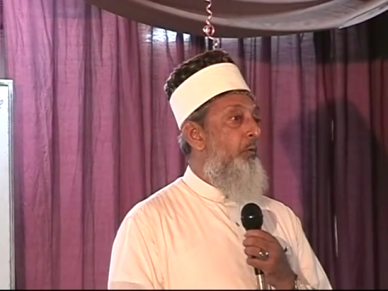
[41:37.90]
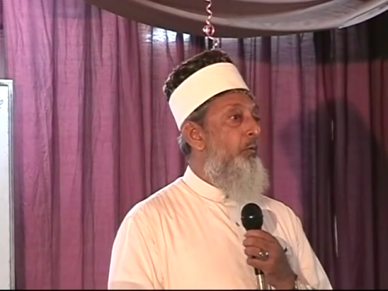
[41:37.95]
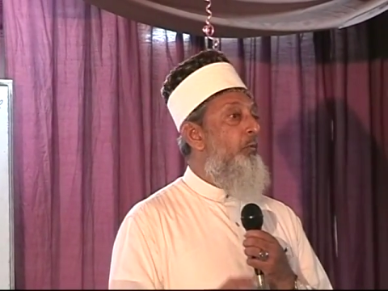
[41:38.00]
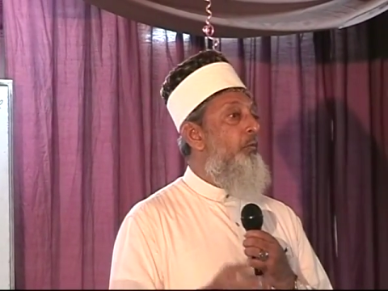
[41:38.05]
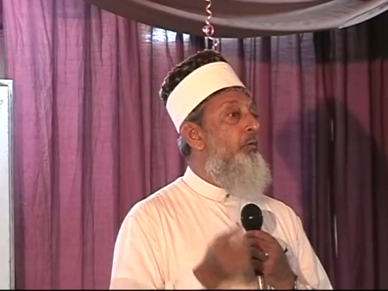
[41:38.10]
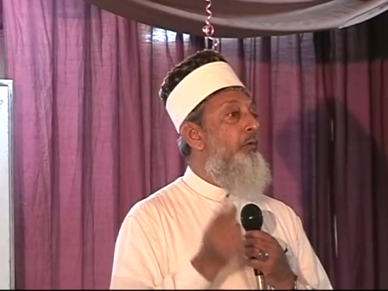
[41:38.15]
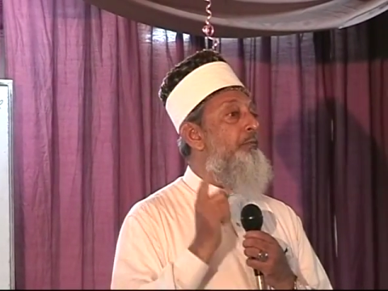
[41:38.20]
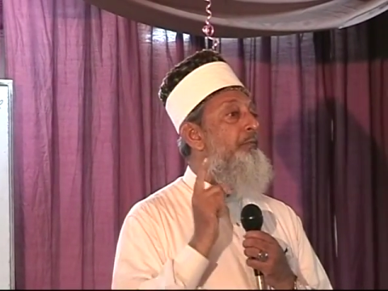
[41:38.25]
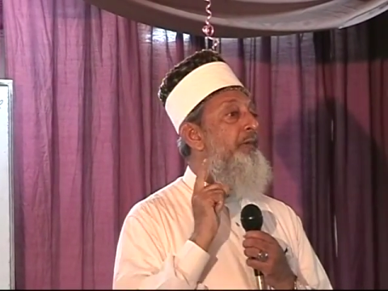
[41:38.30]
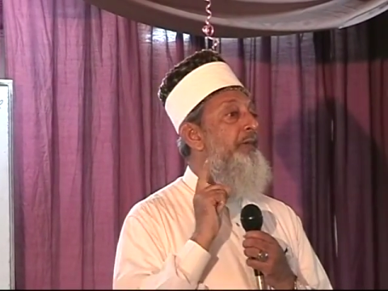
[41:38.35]

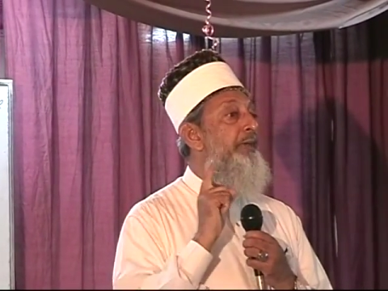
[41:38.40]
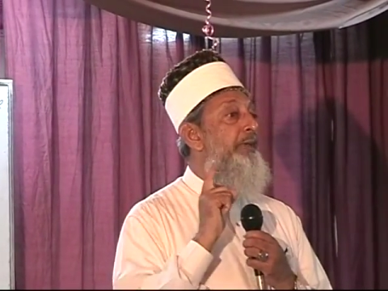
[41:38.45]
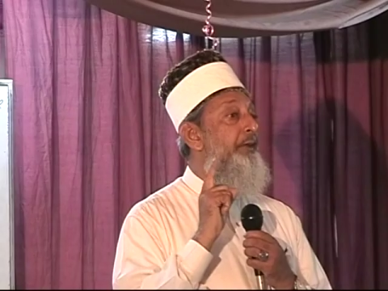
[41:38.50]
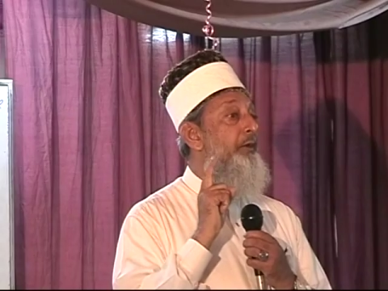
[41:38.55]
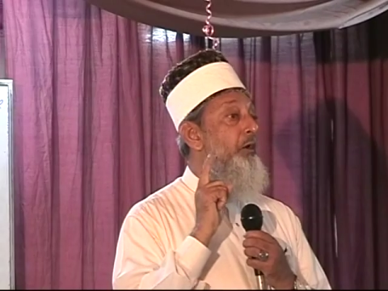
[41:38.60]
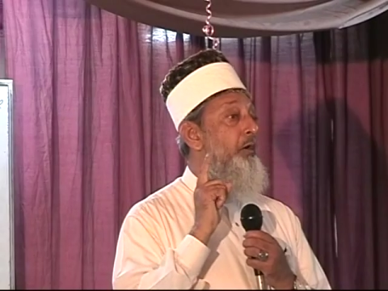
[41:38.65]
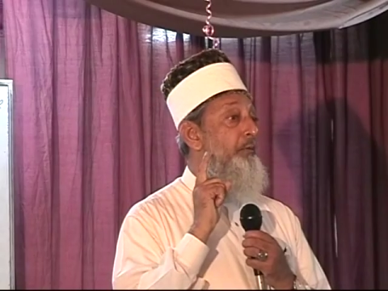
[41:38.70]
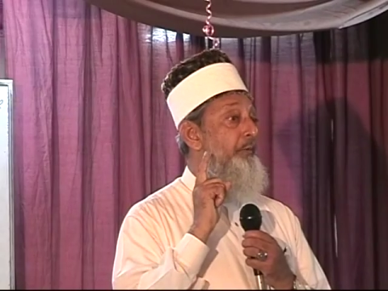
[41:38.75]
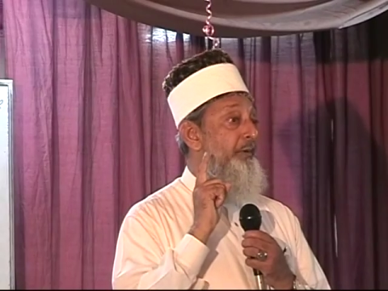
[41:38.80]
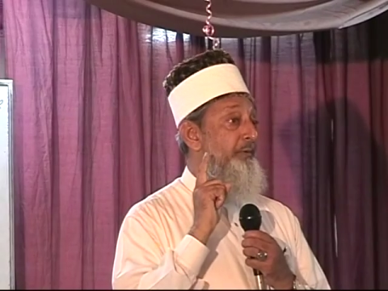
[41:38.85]
would be
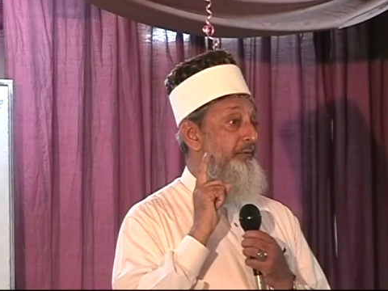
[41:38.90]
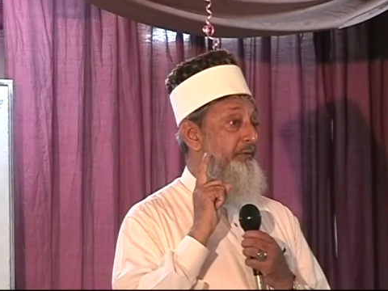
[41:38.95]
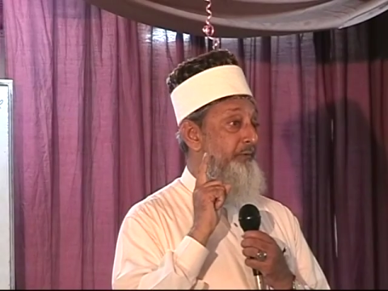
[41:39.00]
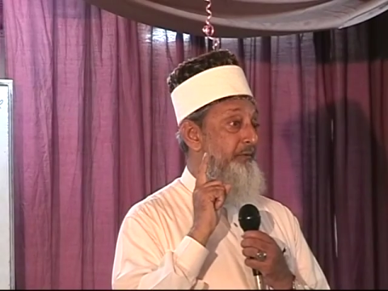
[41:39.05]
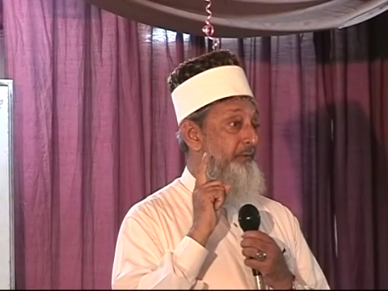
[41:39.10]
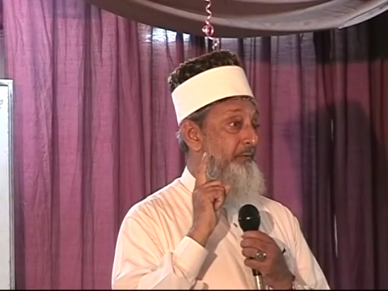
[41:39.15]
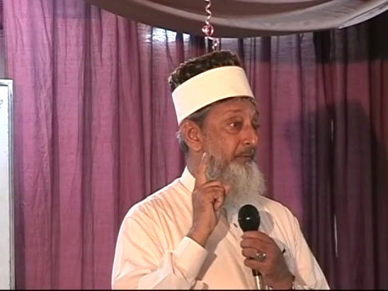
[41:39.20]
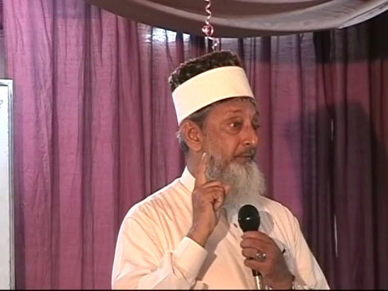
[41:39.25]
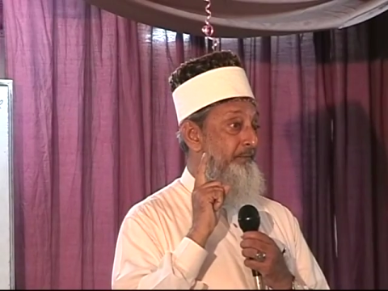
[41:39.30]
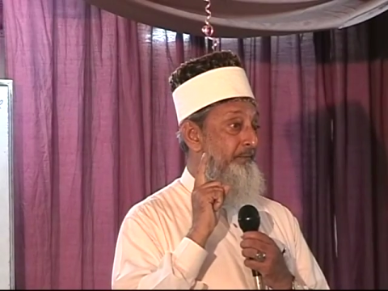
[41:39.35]

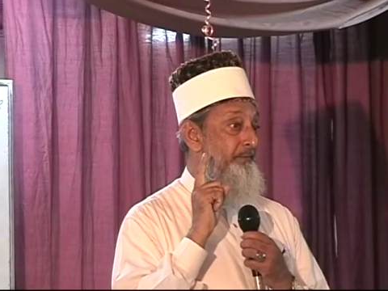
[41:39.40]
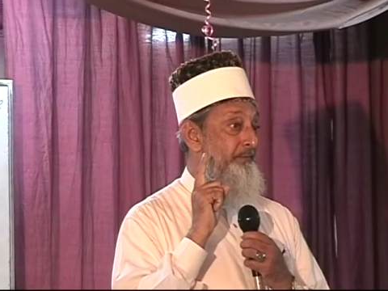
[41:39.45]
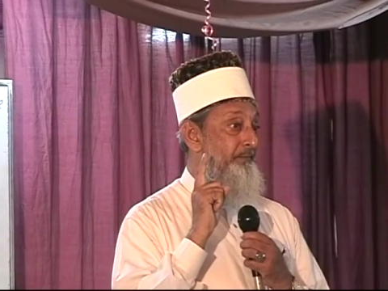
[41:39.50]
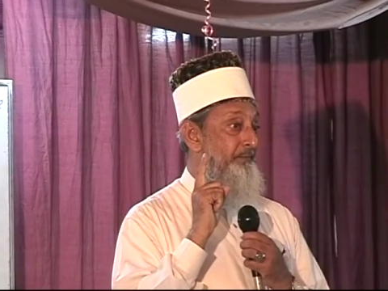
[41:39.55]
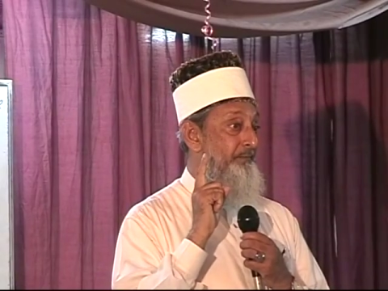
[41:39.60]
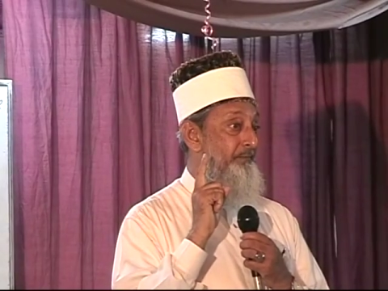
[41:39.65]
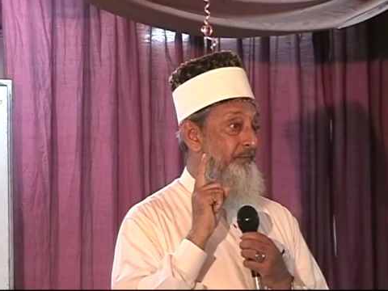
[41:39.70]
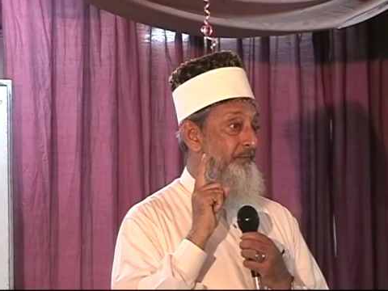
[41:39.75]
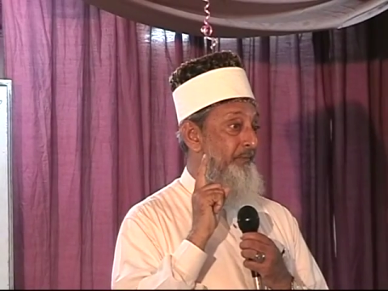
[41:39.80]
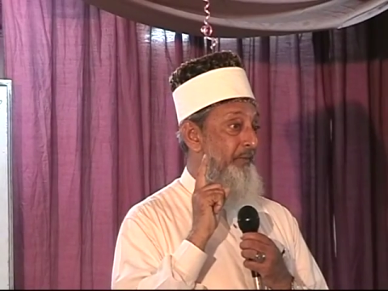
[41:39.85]
enormous,
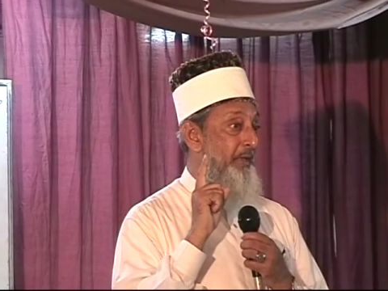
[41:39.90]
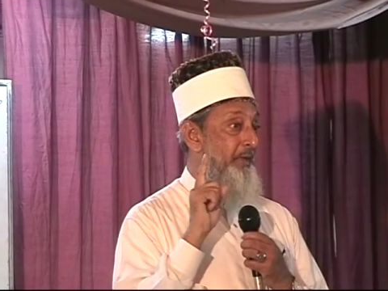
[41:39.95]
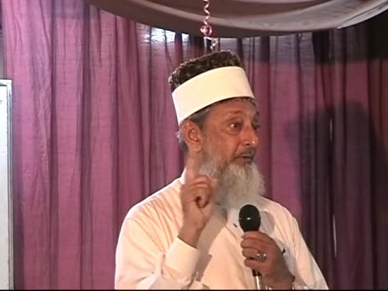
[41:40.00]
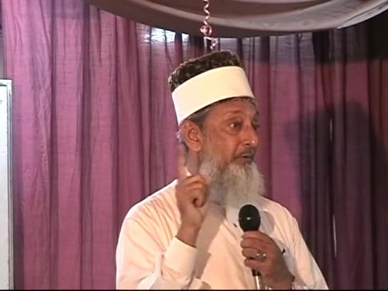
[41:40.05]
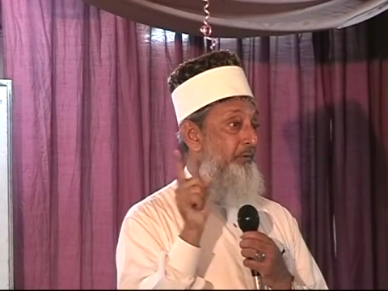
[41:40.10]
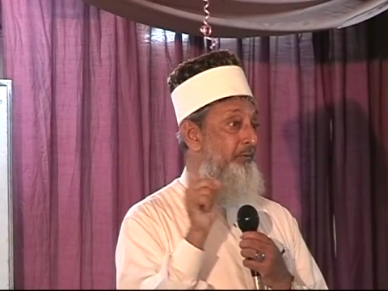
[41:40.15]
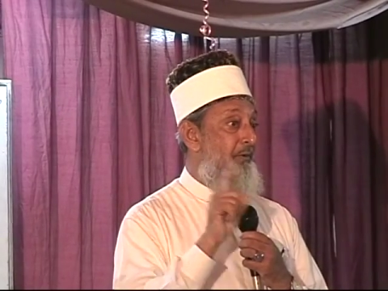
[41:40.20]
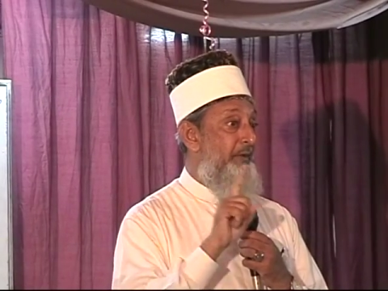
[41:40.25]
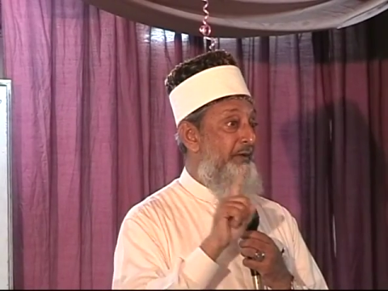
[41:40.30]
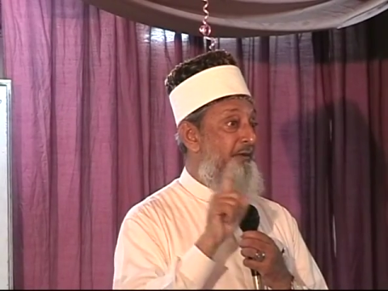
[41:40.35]
and
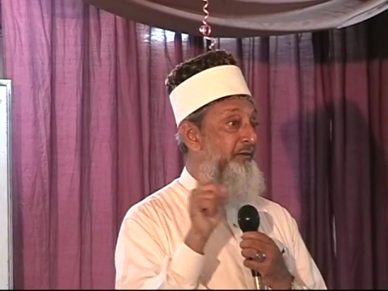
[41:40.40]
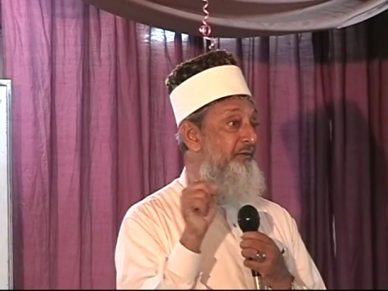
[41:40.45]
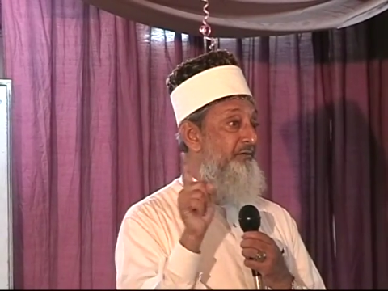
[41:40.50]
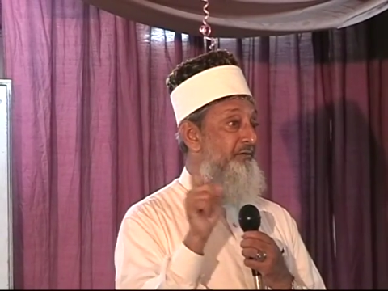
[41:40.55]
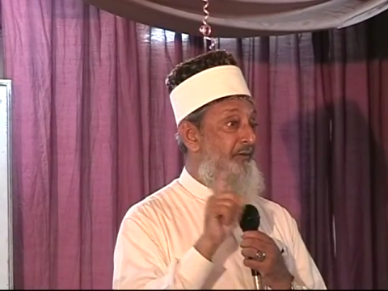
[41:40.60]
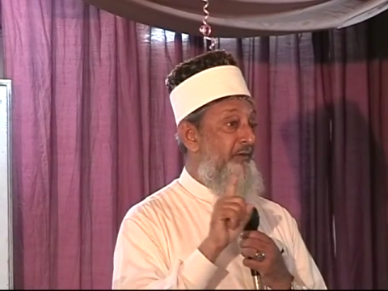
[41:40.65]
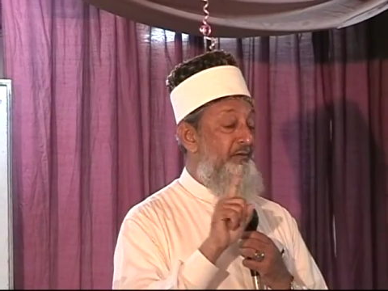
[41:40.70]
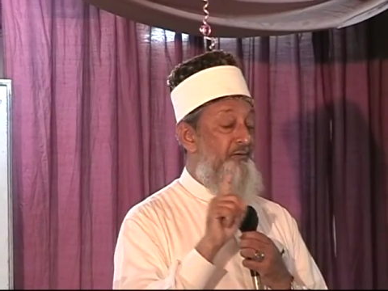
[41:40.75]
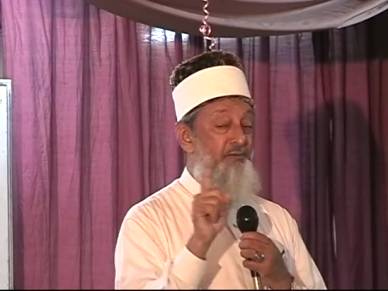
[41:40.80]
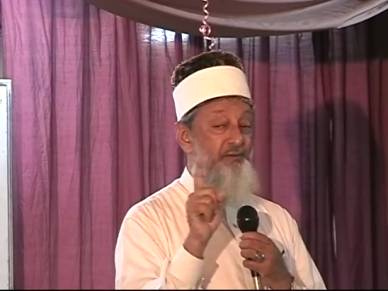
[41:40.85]
the United
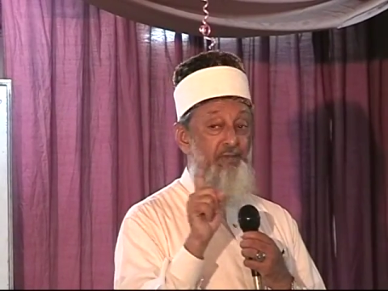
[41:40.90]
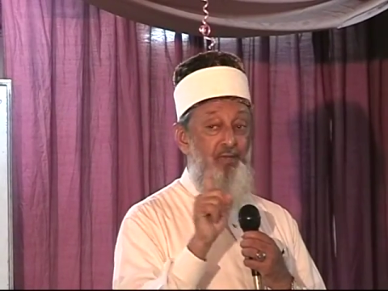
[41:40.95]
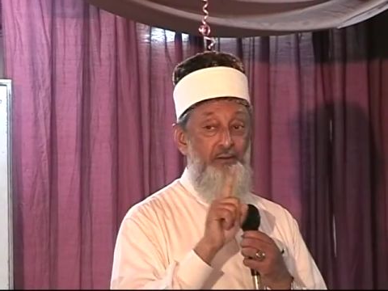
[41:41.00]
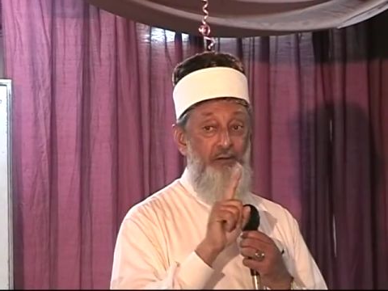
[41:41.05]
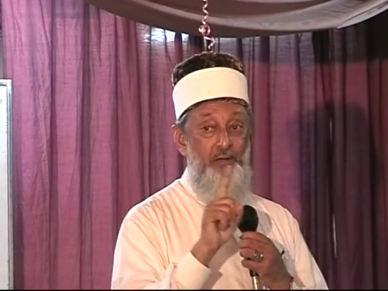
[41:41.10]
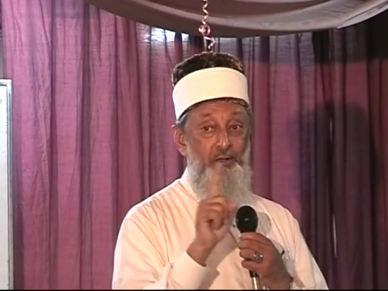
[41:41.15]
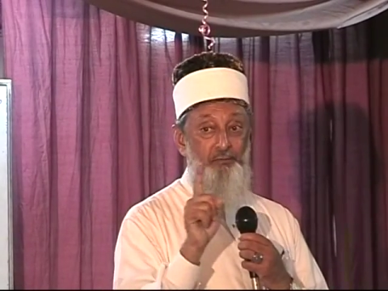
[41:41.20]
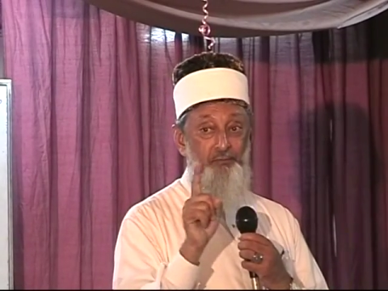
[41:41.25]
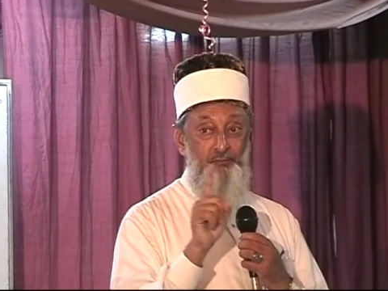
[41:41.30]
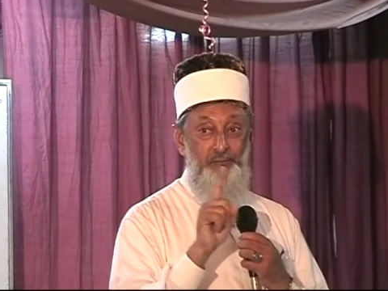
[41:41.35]
States
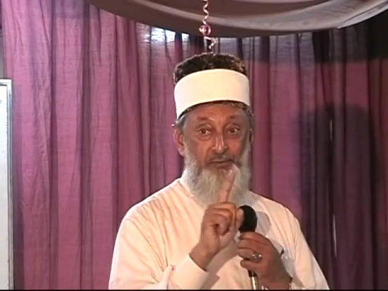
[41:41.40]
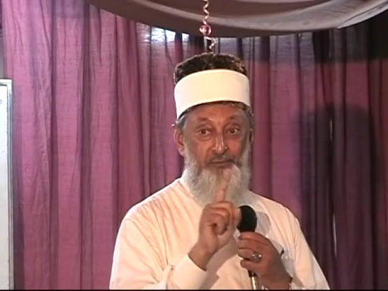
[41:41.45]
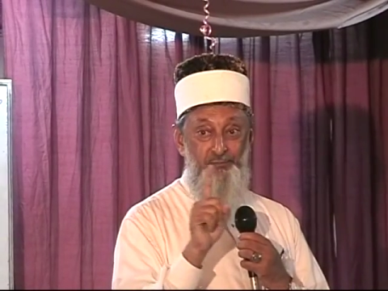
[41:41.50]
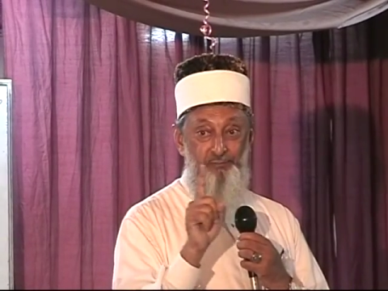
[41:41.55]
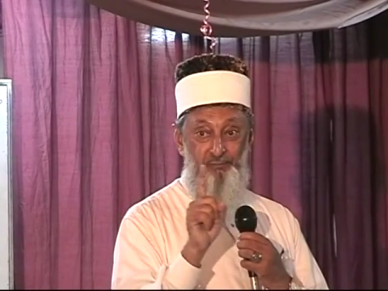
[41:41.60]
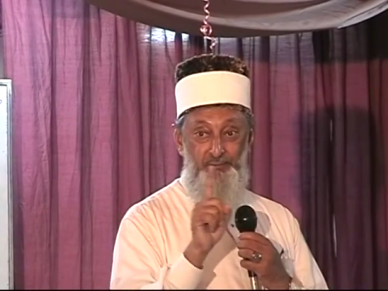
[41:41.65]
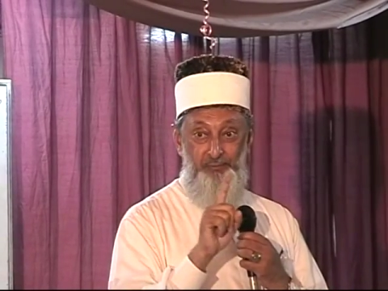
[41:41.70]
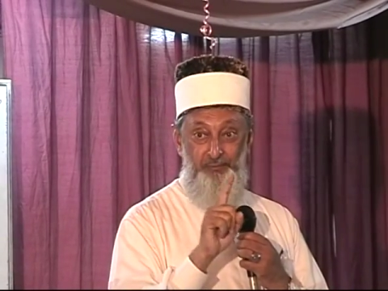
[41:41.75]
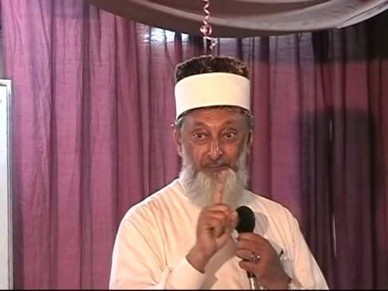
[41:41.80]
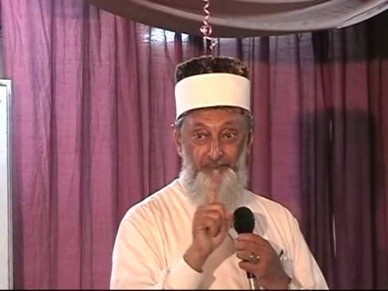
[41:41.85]
cannot risk.